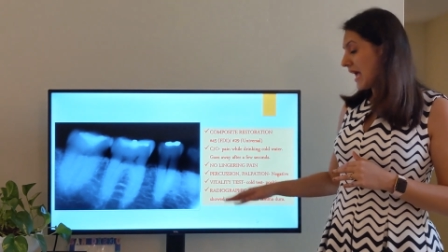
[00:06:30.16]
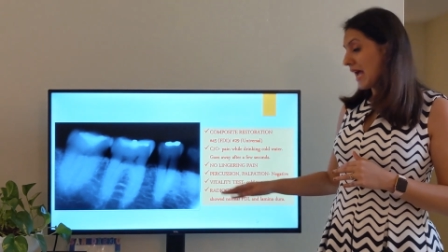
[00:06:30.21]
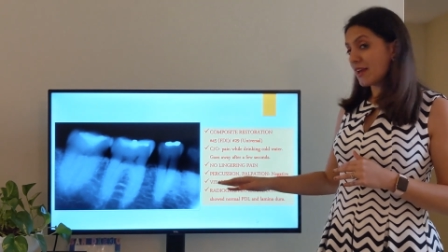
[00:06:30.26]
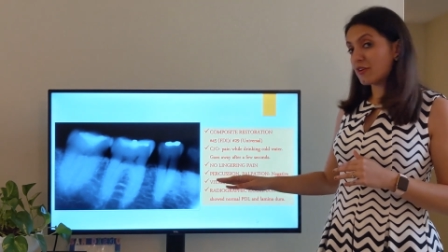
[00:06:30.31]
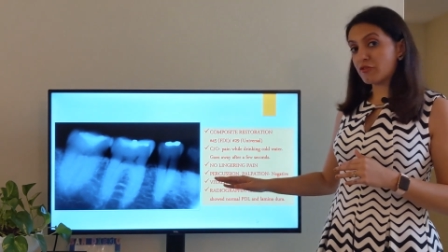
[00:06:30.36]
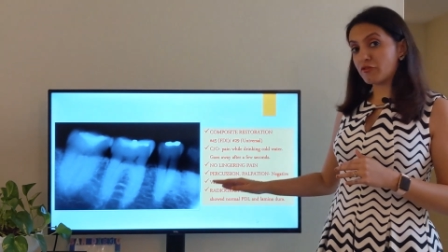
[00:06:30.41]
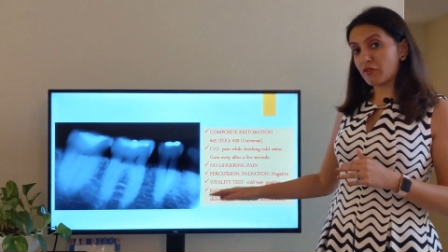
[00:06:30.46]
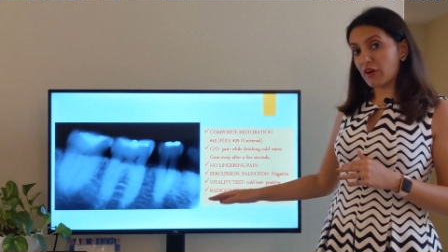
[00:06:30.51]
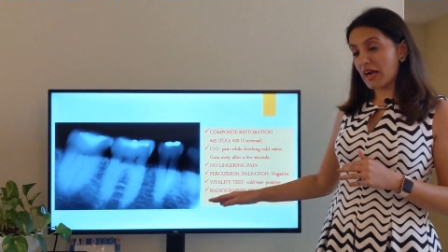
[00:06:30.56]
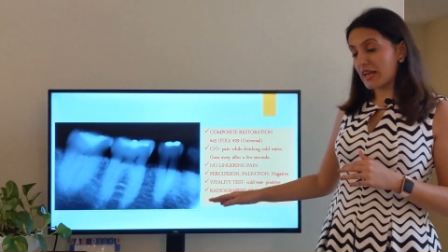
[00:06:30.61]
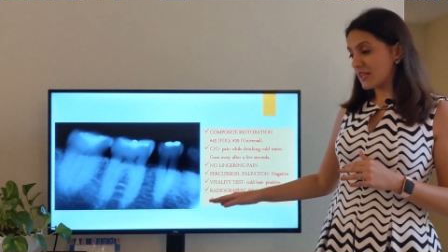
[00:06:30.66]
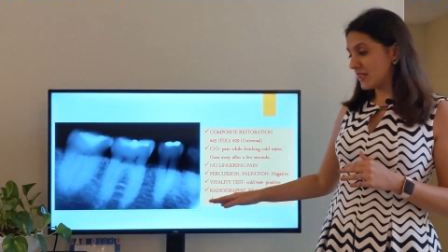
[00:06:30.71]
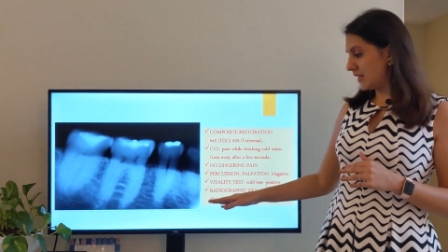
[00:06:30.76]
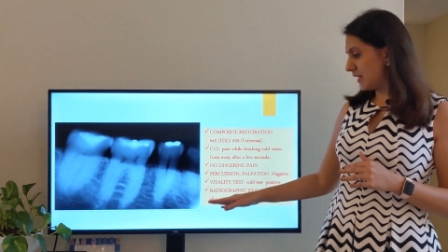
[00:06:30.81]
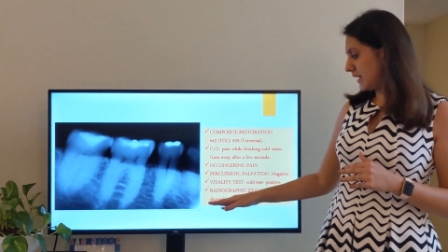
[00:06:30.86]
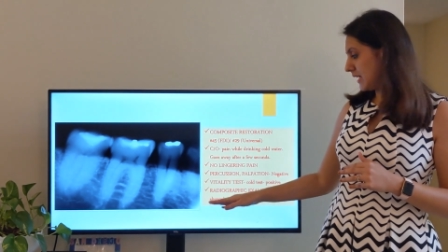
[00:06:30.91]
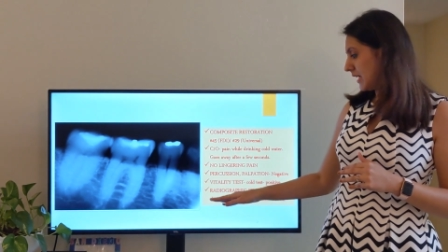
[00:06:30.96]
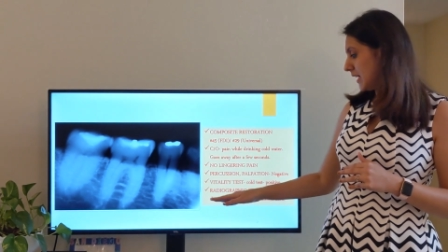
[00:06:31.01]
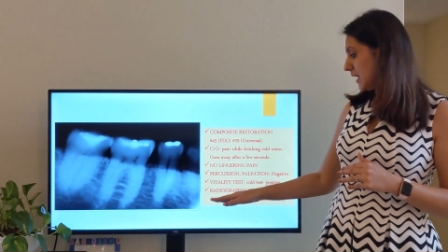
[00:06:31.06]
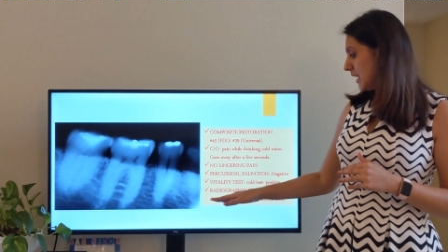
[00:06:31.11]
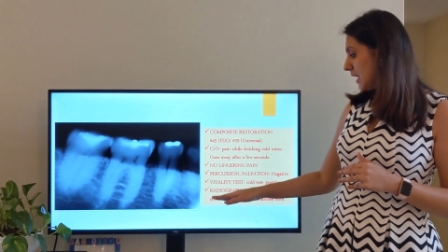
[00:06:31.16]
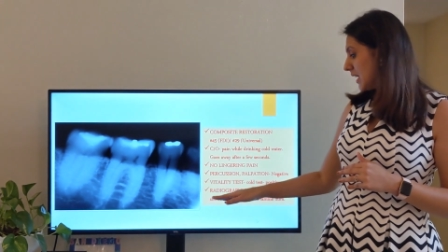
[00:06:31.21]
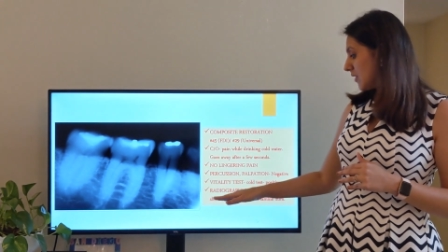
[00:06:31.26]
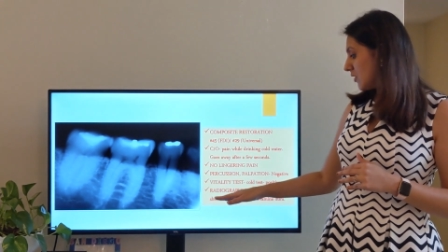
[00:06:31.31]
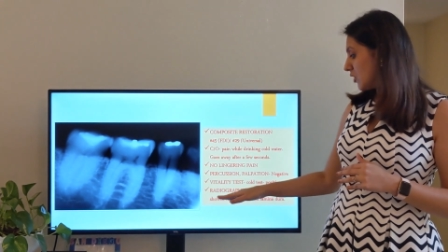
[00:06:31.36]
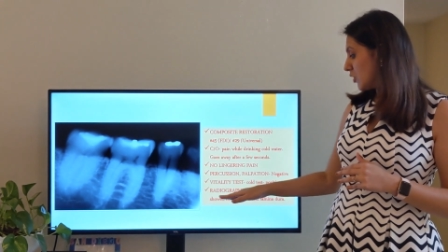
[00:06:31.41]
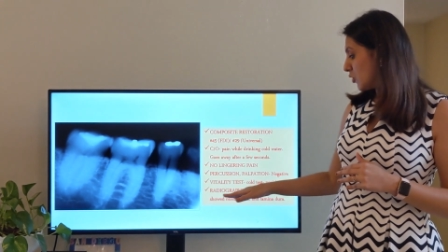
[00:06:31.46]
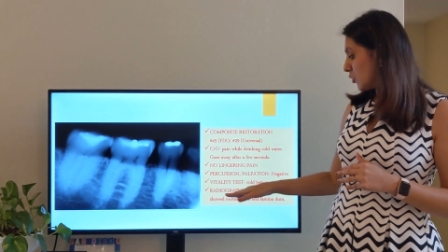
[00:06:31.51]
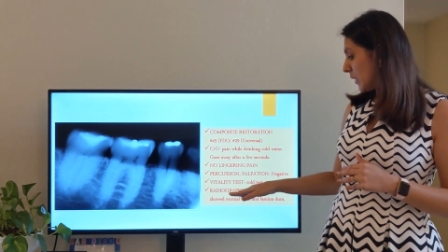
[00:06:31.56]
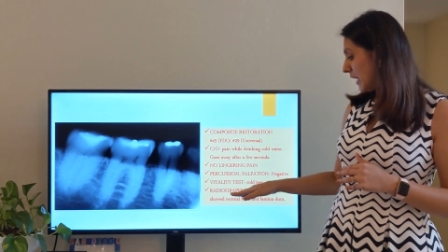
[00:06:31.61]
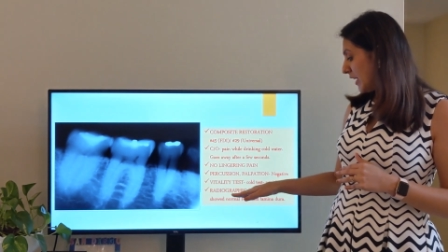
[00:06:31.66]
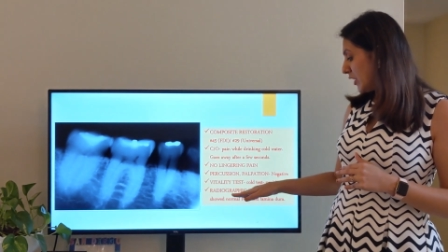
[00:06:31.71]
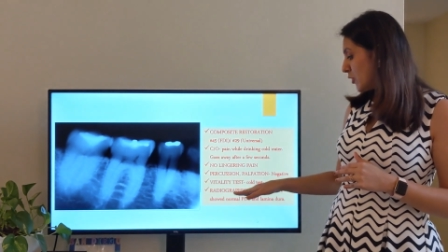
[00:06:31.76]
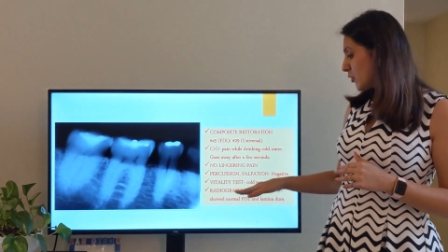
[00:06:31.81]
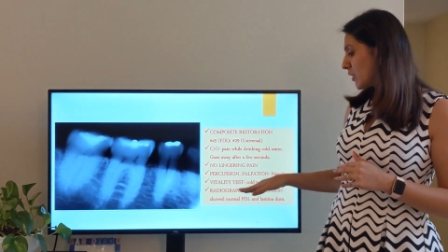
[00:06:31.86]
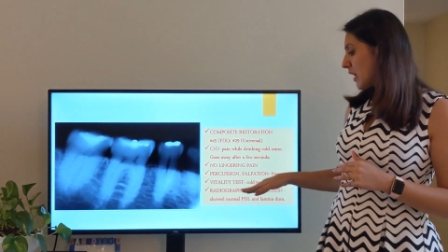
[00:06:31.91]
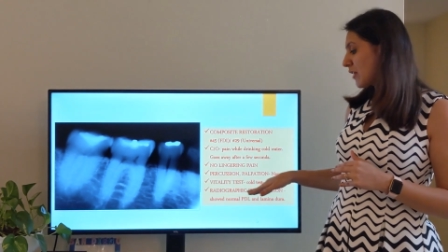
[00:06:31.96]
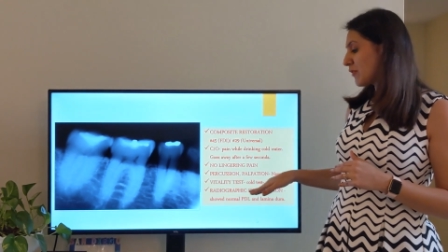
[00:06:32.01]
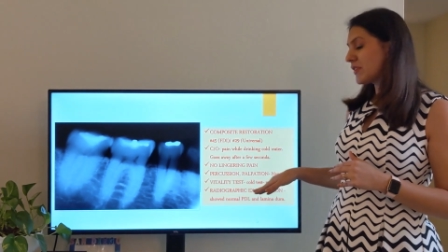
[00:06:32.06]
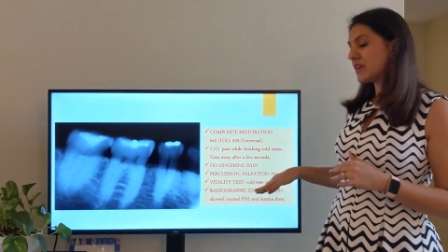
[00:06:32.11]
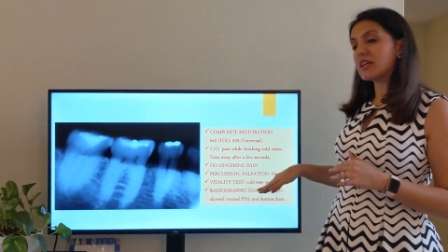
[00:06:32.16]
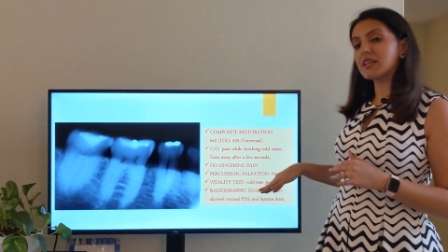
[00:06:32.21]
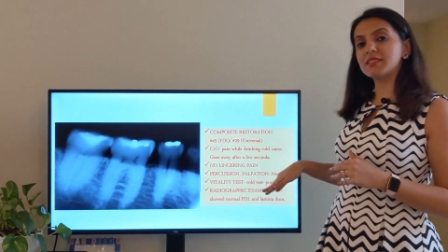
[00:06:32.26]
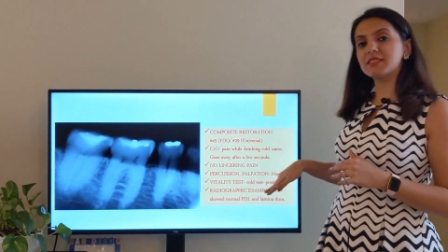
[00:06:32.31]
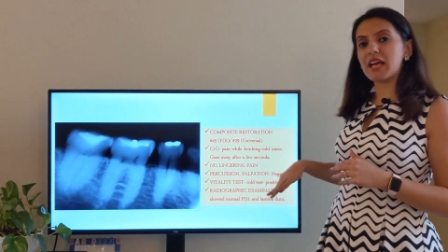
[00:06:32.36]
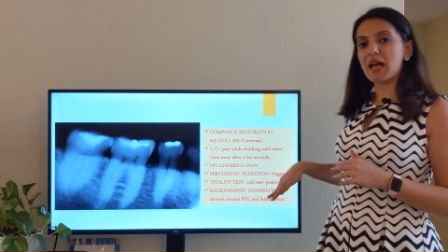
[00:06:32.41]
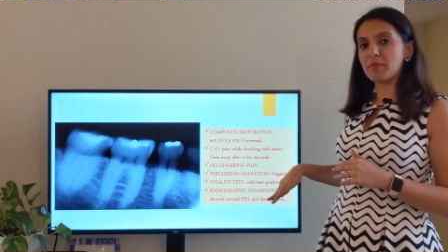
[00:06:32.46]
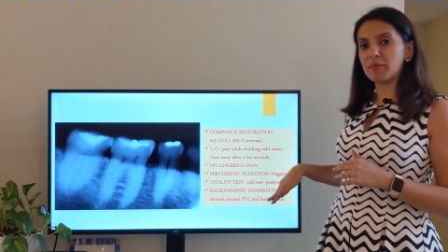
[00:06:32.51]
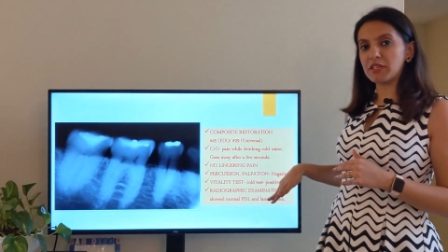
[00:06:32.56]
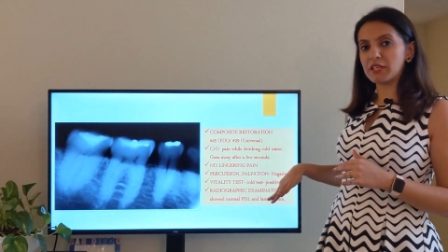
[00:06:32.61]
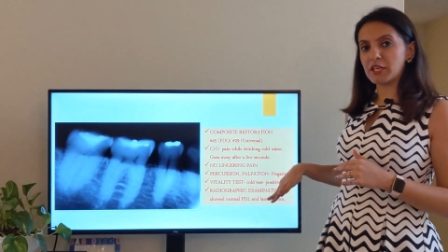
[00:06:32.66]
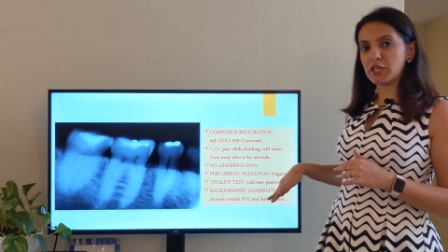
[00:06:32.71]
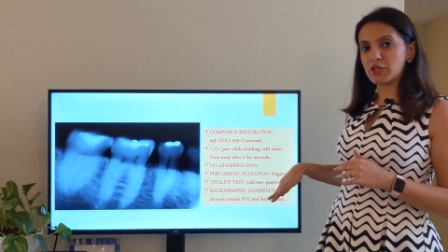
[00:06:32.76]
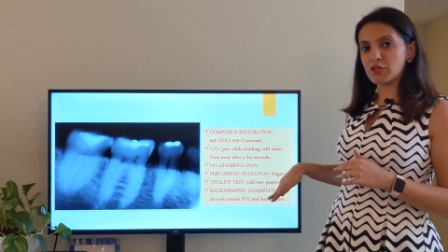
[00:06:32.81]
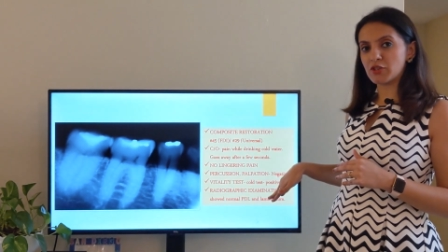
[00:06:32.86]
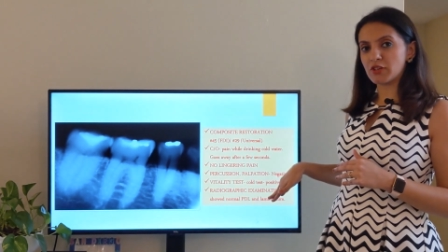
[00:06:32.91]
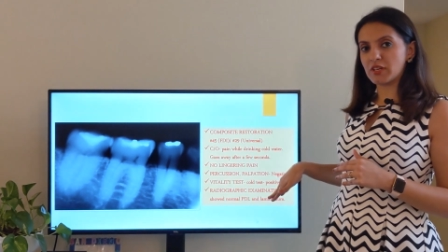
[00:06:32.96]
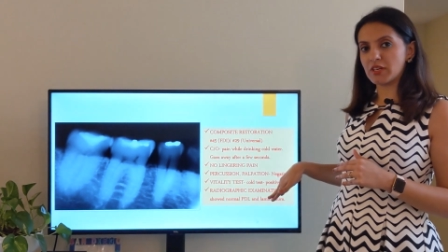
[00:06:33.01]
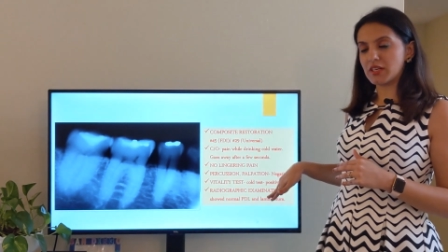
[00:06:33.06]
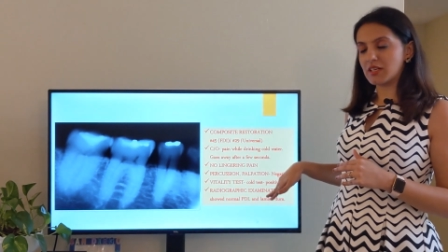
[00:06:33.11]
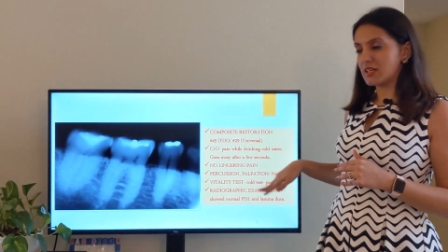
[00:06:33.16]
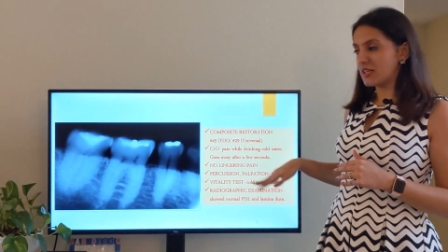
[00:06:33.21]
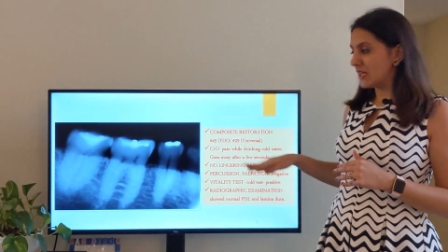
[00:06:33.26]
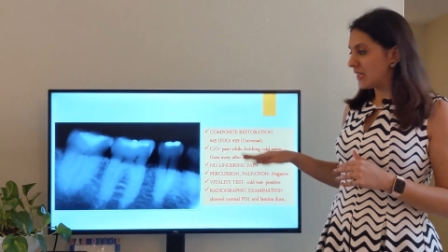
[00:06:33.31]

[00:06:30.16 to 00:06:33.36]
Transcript: And finally, the radiographic examination.